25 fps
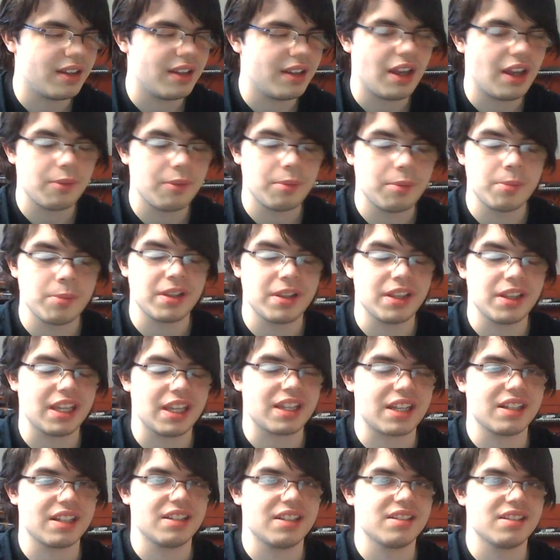helping me,
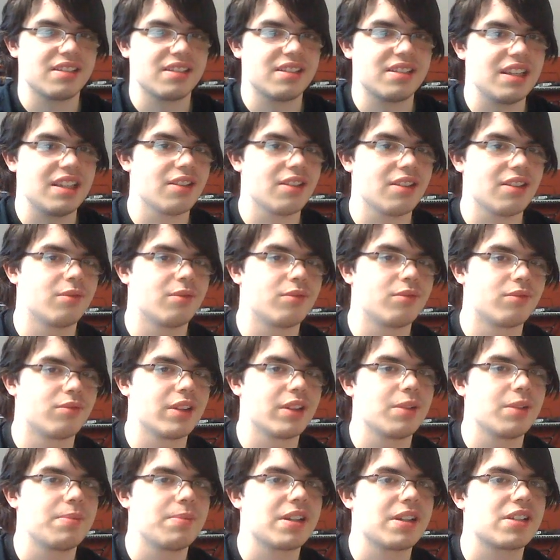like, see the
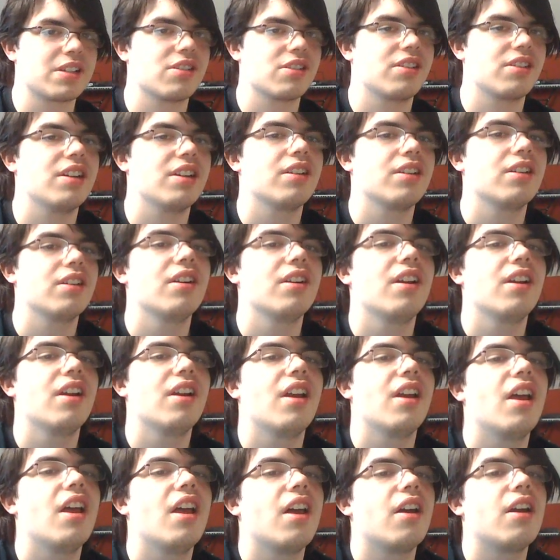real picture here,
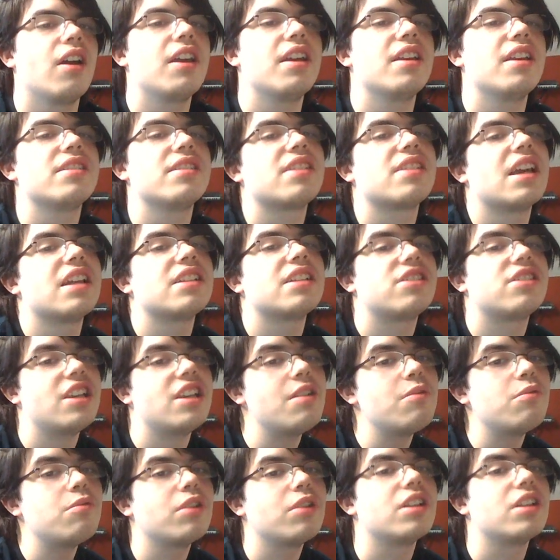is
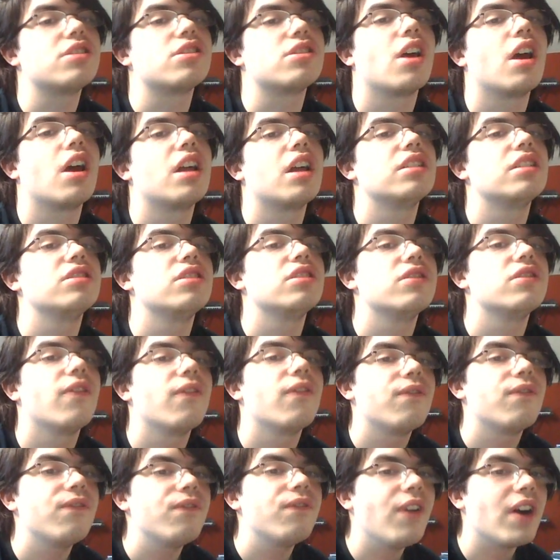she was
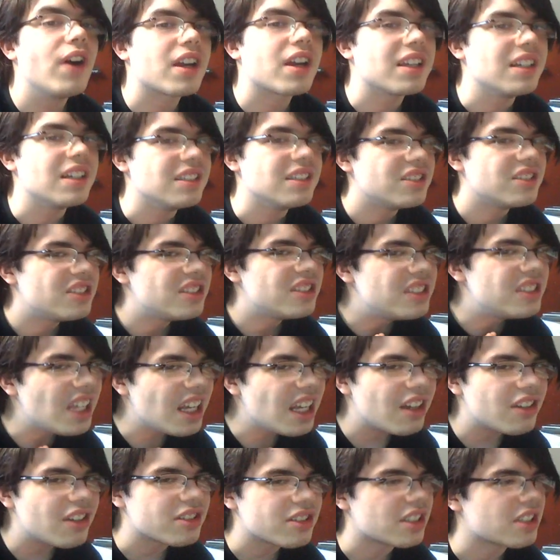fucking
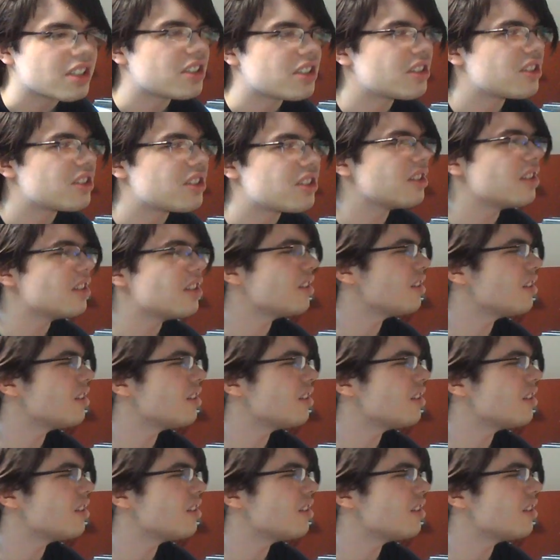jealous.